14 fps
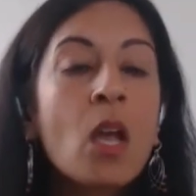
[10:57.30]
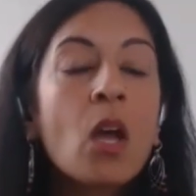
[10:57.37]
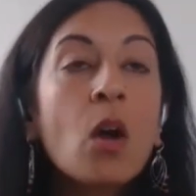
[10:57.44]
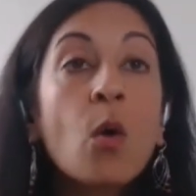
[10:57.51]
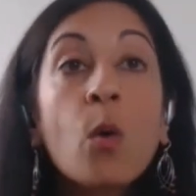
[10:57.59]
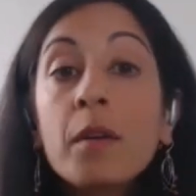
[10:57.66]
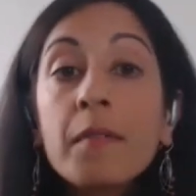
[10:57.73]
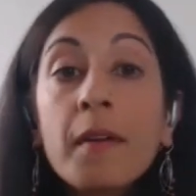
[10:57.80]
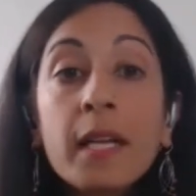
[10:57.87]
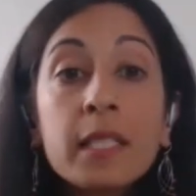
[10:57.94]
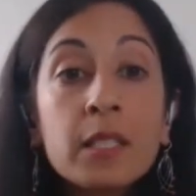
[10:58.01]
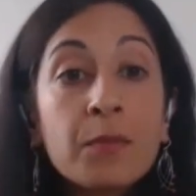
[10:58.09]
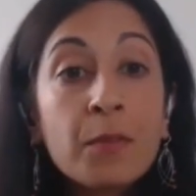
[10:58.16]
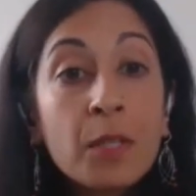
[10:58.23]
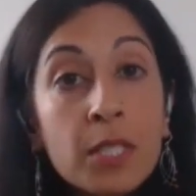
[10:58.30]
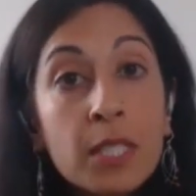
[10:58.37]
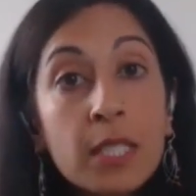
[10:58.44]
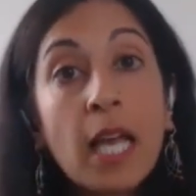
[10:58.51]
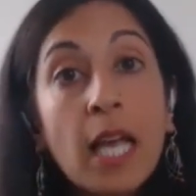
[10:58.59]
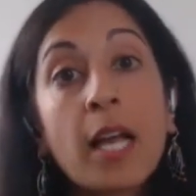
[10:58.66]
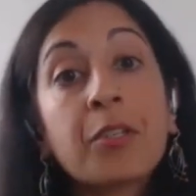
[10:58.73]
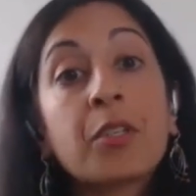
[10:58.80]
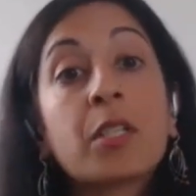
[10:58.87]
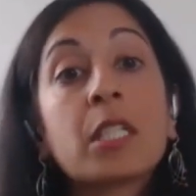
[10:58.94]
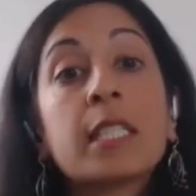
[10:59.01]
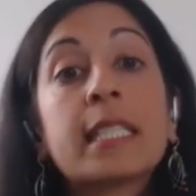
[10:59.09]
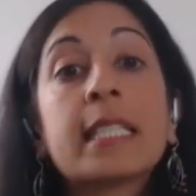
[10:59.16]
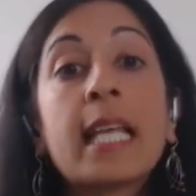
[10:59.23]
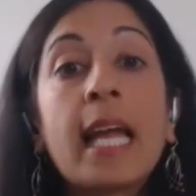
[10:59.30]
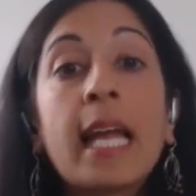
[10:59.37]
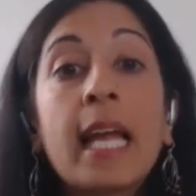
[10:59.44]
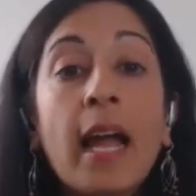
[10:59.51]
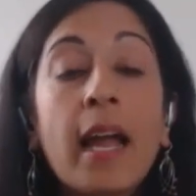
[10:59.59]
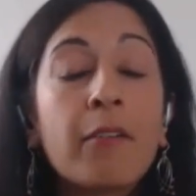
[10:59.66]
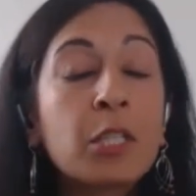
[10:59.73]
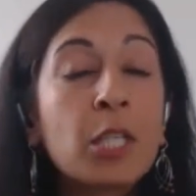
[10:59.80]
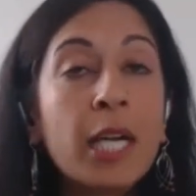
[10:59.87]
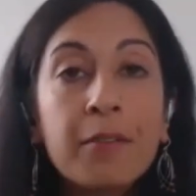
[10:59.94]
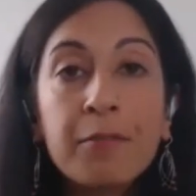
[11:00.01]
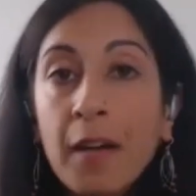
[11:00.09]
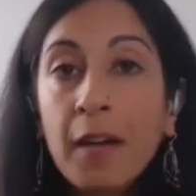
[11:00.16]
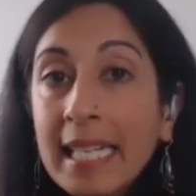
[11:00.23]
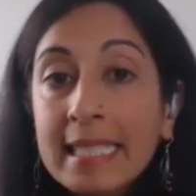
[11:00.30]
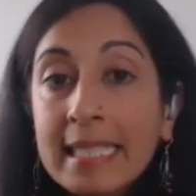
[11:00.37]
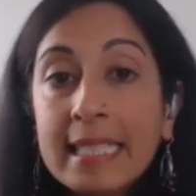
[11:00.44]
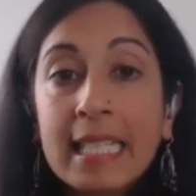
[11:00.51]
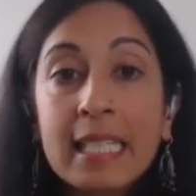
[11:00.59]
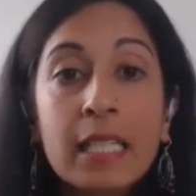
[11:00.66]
Or vice versa. You could say, I have great friends and a